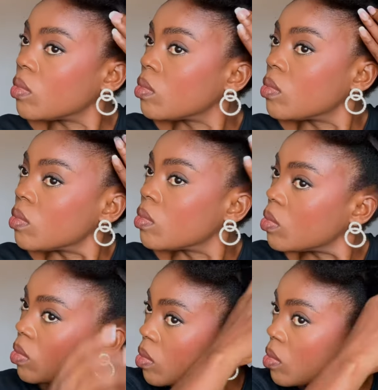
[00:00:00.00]

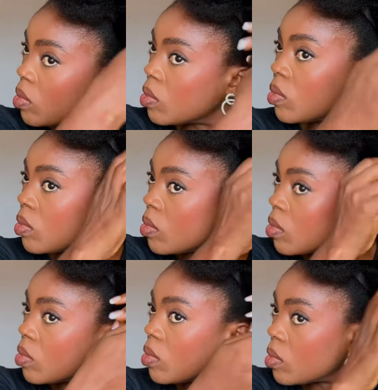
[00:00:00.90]

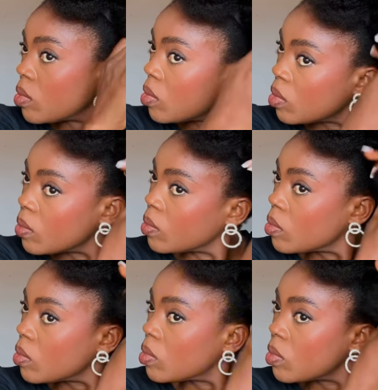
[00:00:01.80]

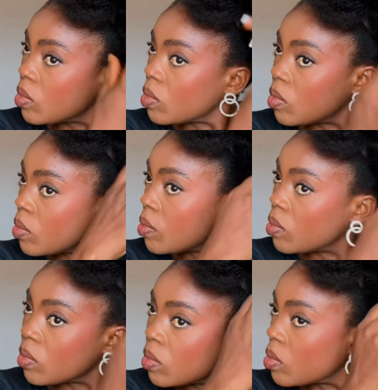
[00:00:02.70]

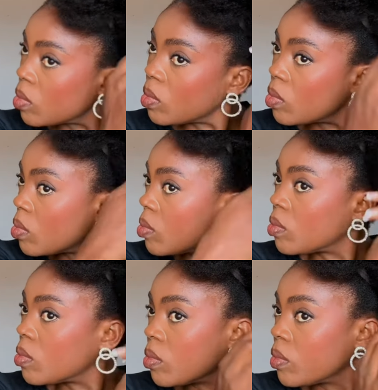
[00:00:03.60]

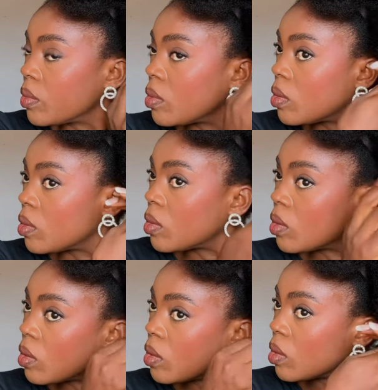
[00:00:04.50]

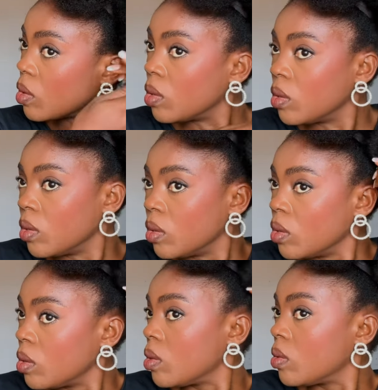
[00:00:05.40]

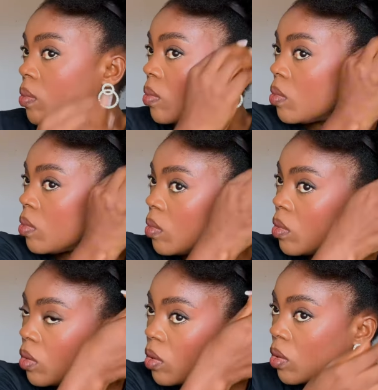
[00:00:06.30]
[no speech]